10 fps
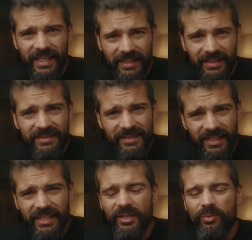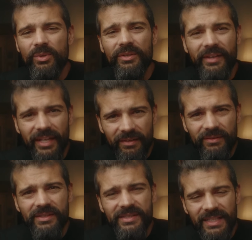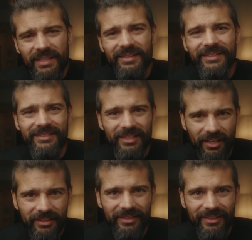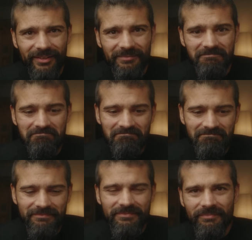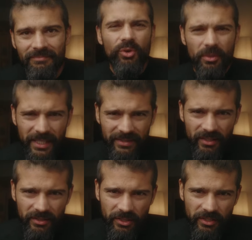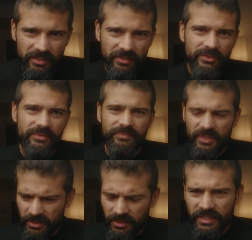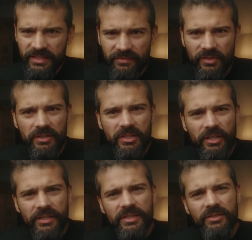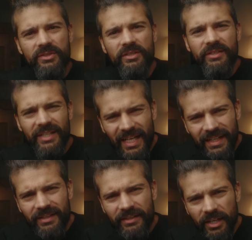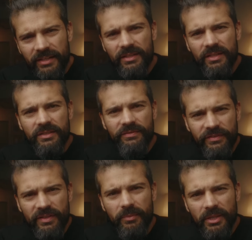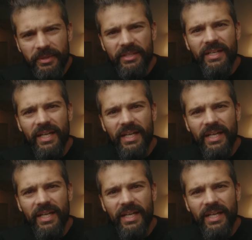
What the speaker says: and he said he will never sell his Nocti. What about the alternatives? A good list of alternatives are the Leica Noctilux 50mm